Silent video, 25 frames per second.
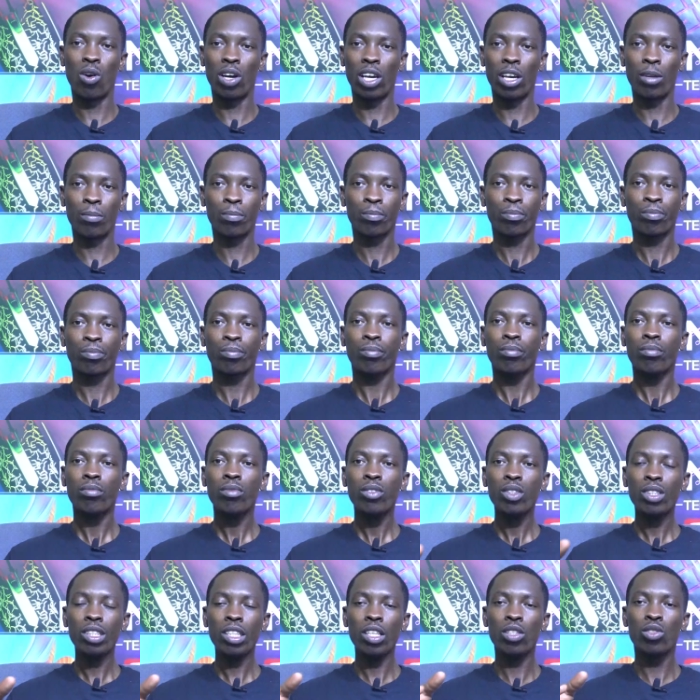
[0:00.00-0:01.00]
Okay,
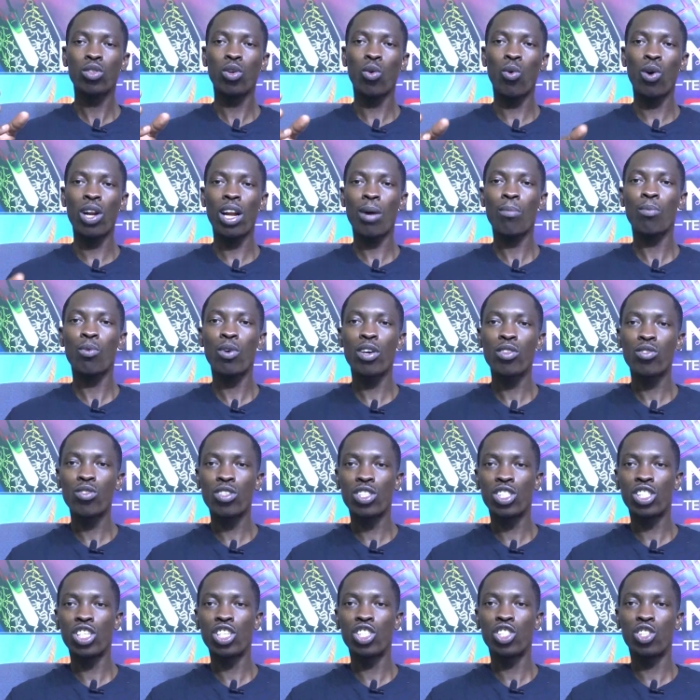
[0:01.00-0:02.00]
so what I'm going
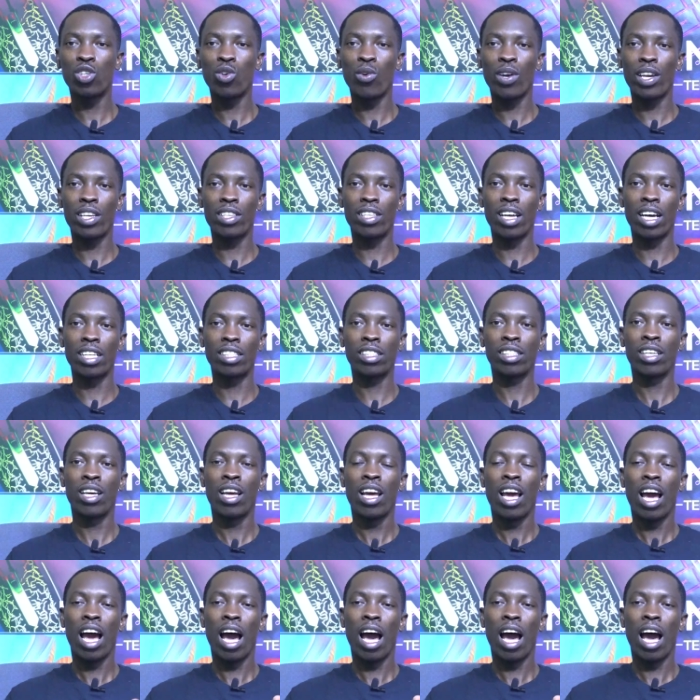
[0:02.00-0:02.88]
to teach you is that